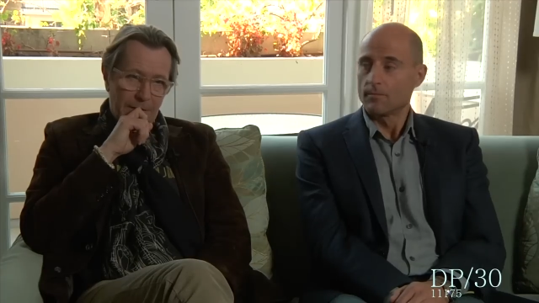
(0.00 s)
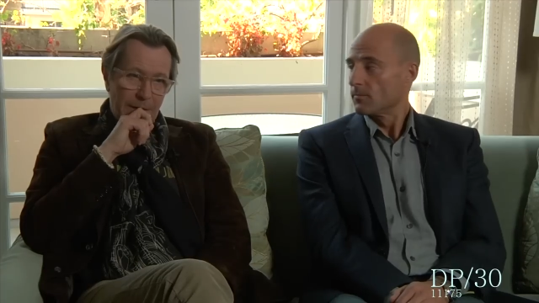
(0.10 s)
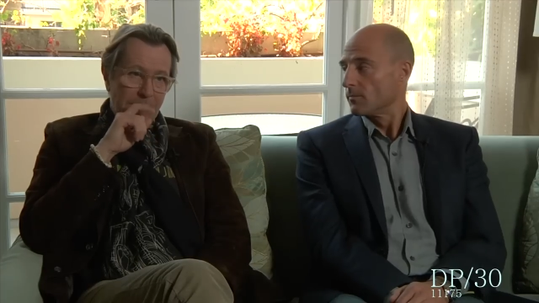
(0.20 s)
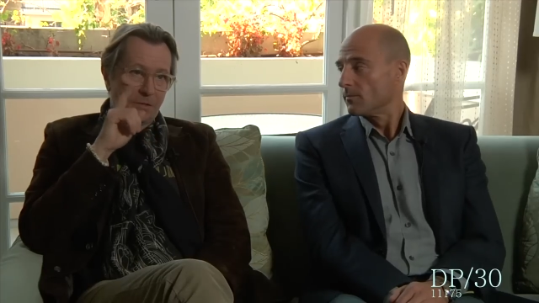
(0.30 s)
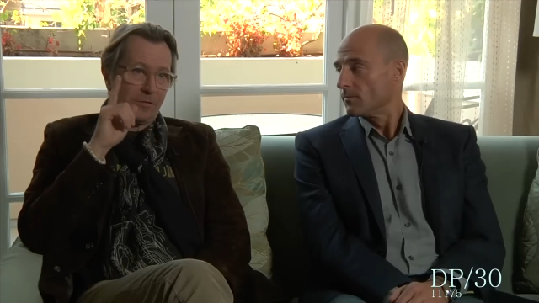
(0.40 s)

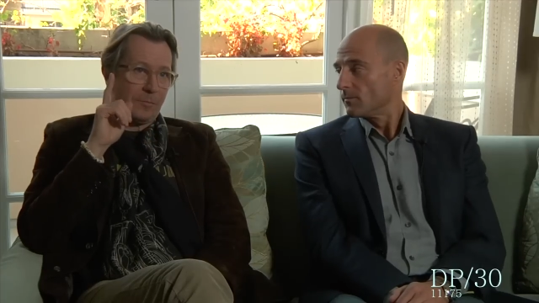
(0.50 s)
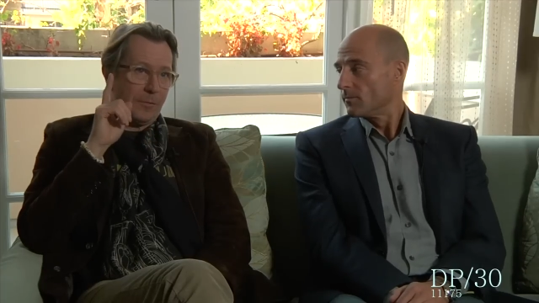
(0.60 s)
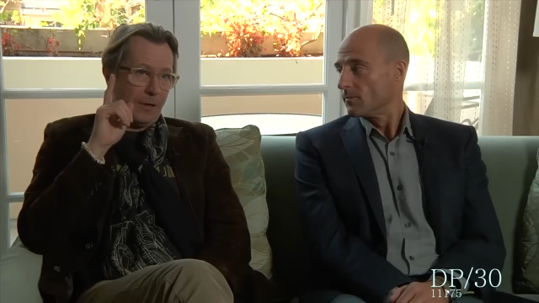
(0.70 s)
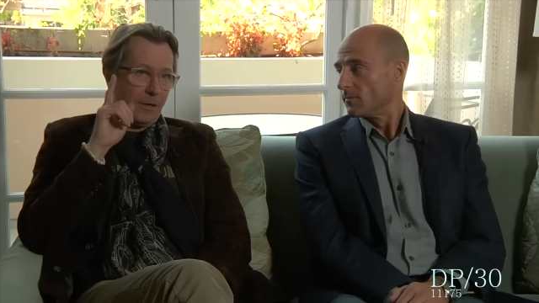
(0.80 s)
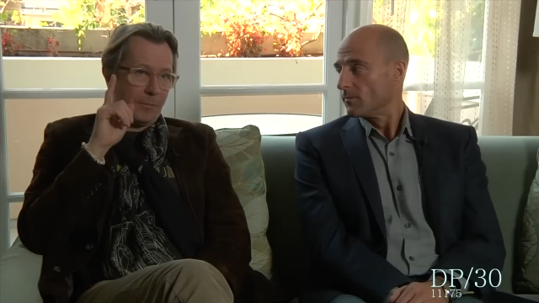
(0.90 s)
Speaker 1: Less for
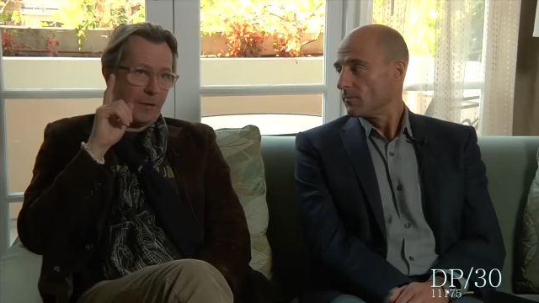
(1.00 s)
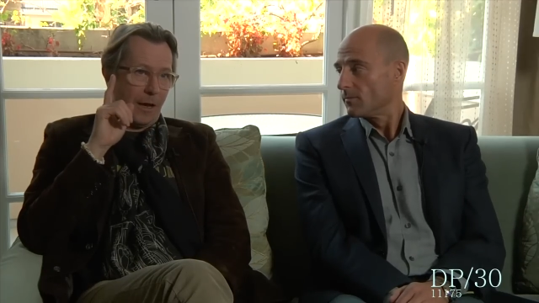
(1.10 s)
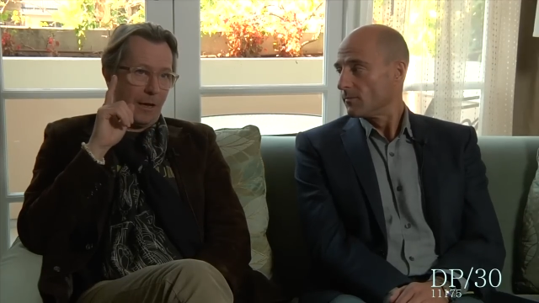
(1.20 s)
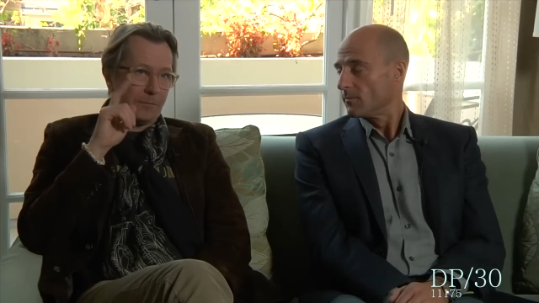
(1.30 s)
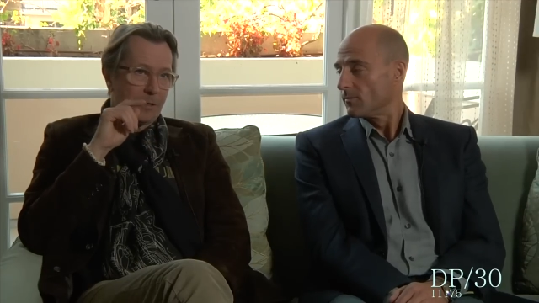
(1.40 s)
me,
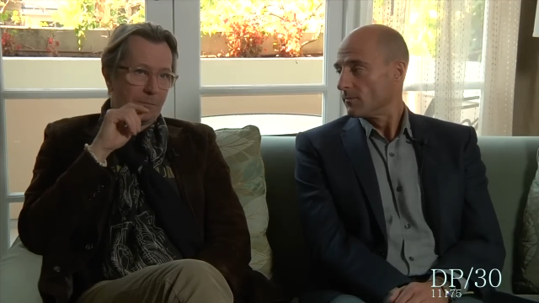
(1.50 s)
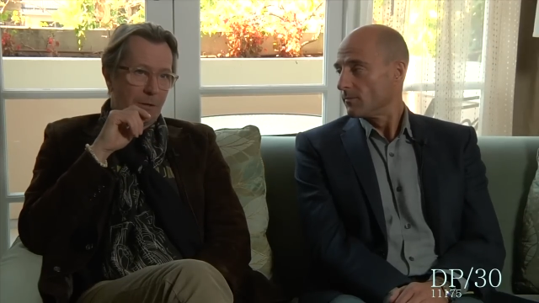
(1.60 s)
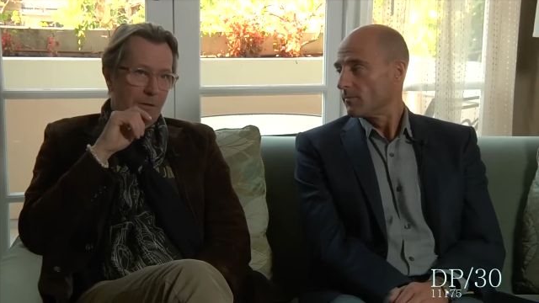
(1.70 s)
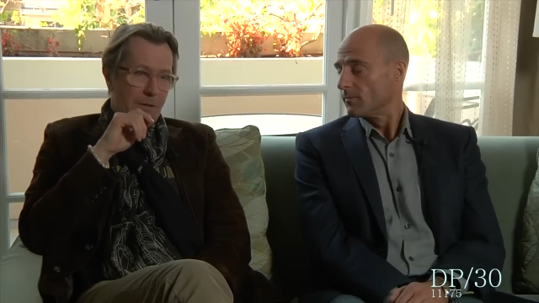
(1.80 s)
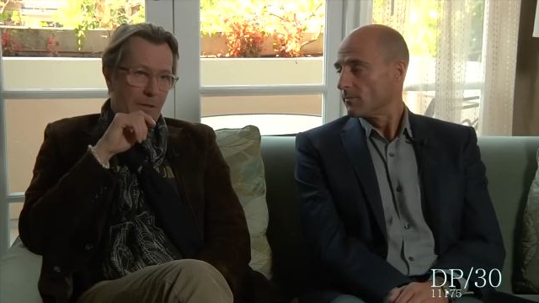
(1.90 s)
perhaps,
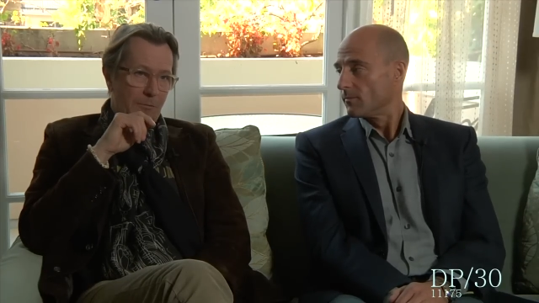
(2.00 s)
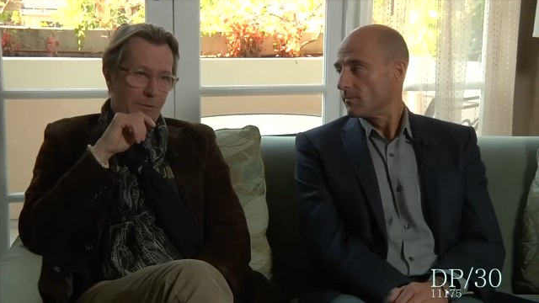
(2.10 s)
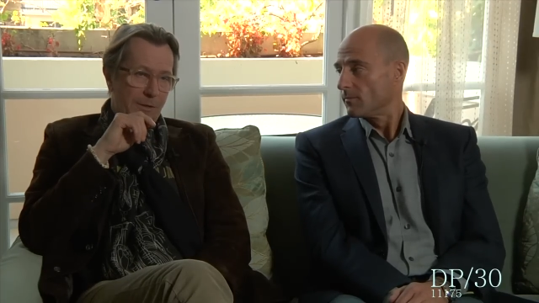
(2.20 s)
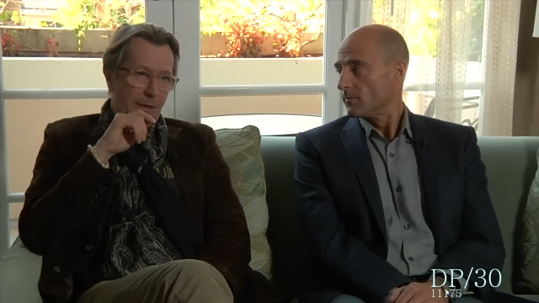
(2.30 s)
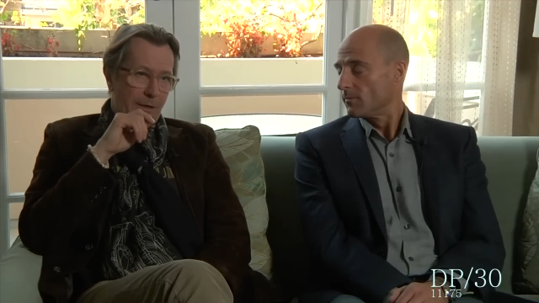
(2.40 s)
because I
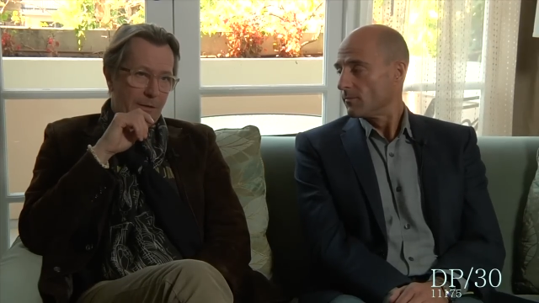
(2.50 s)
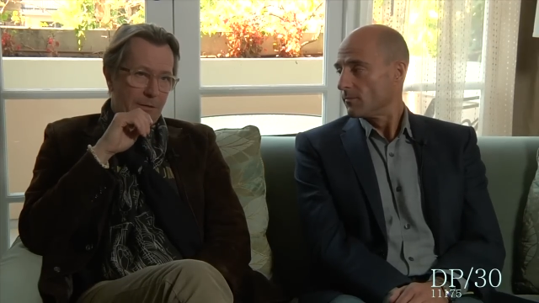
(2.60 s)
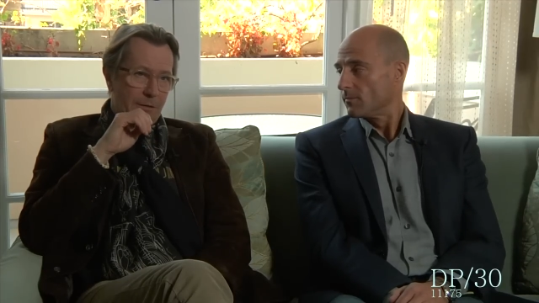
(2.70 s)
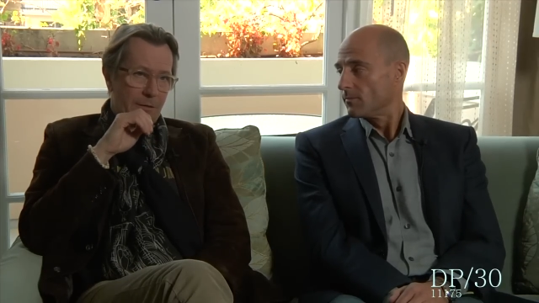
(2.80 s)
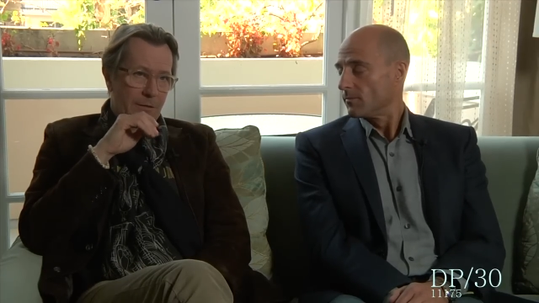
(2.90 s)
was there
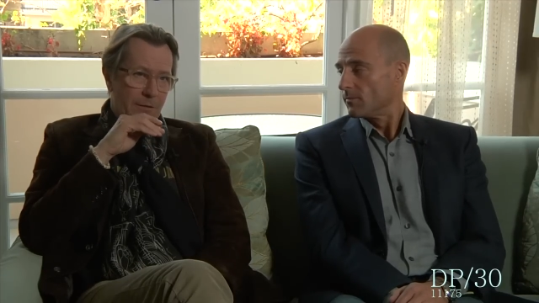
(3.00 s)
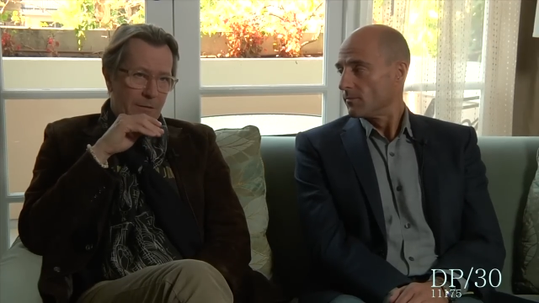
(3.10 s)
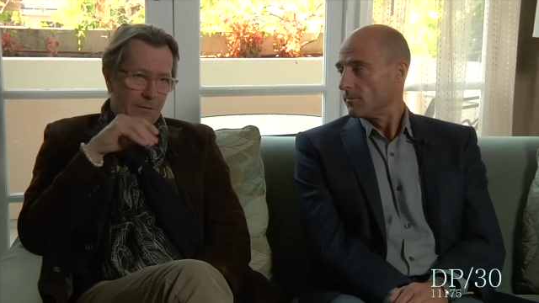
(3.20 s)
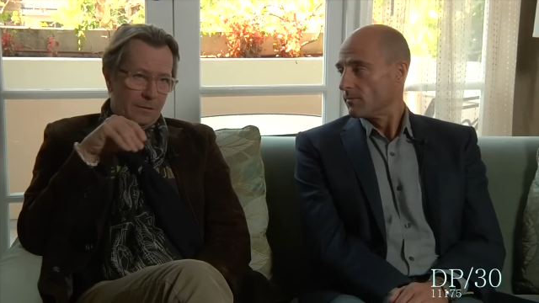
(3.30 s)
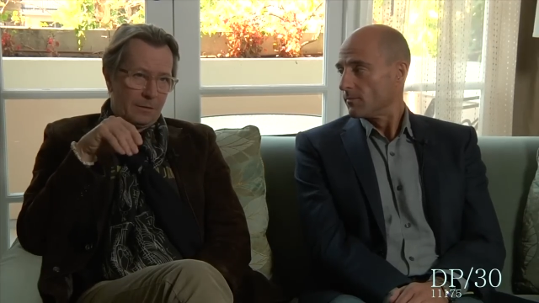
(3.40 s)

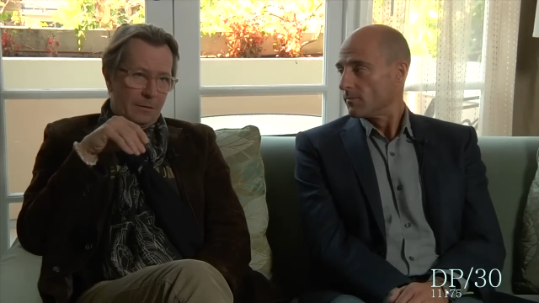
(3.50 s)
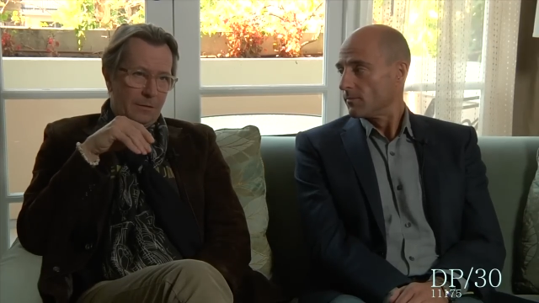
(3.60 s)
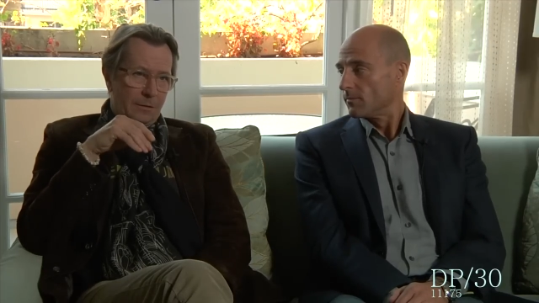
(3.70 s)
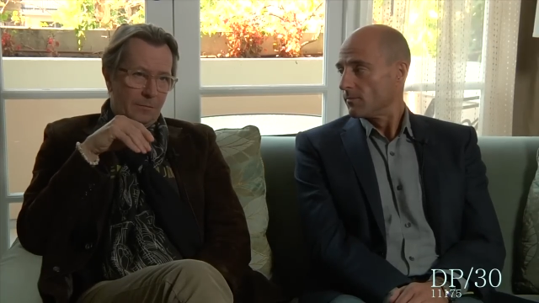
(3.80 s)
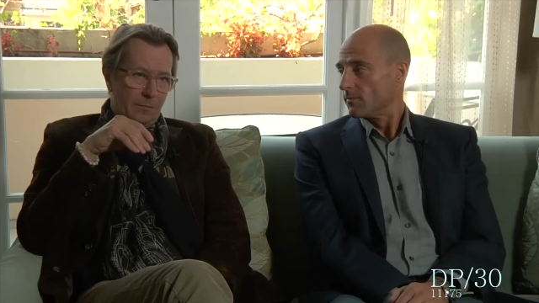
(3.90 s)

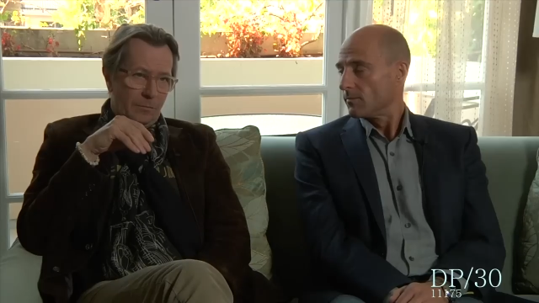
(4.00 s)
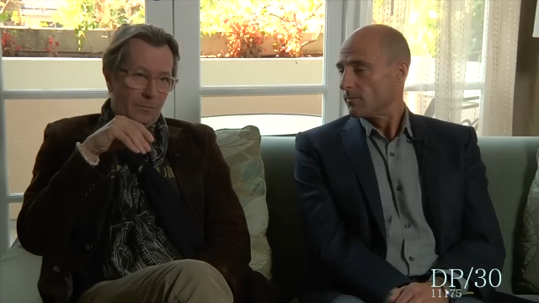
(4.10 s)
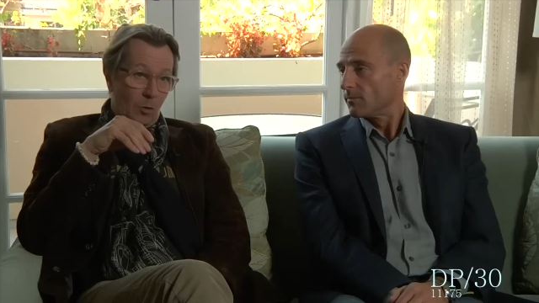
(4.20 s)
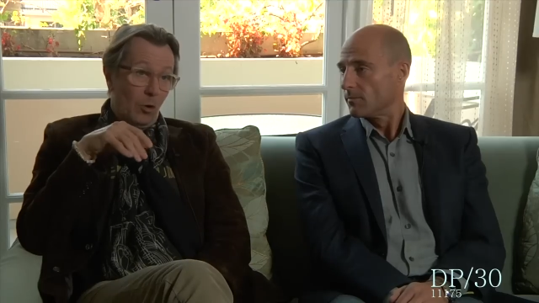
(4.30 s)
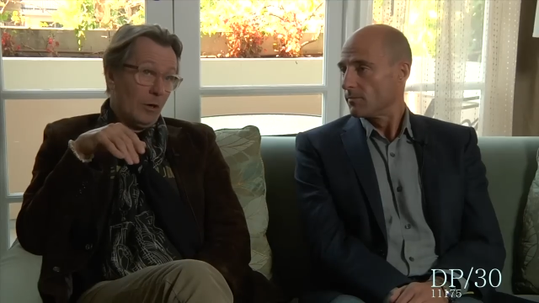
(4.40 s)

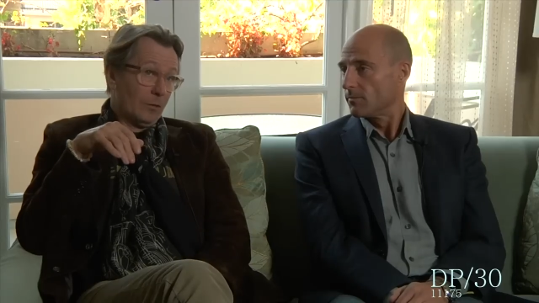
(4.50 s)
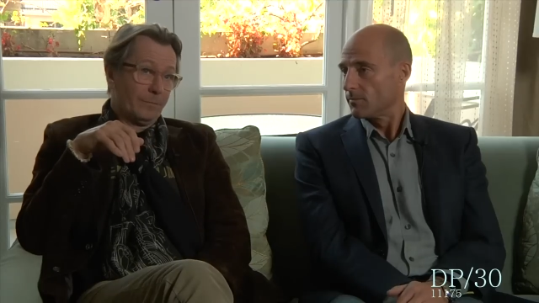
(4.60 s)
mm-hmm. more.